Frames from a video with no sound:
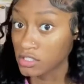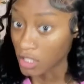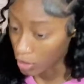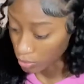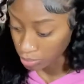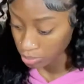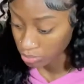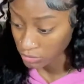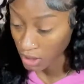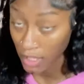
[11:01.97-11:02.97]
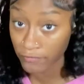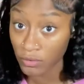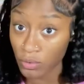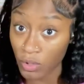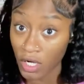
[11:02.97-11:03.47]
So if
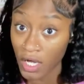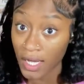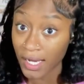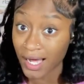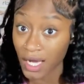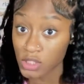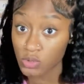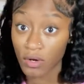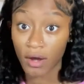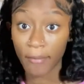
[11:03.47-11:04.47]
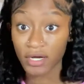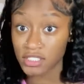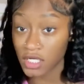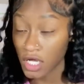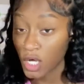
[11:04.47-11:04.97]
you college student on a
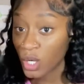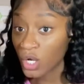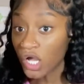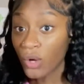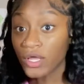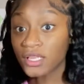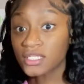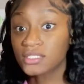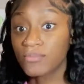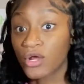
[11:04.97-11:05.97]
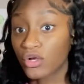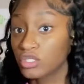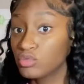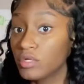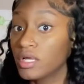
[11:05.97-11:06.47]
budget, go get this mirror
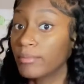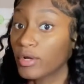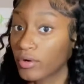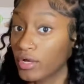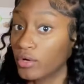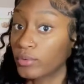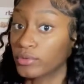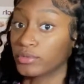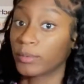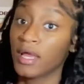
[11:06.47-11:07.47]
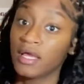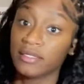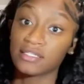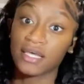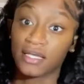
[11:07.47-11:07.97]
because you need a mirror in your room.
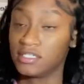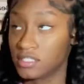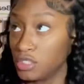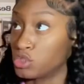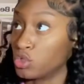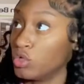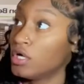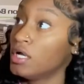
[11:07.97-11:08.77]
That's like essential.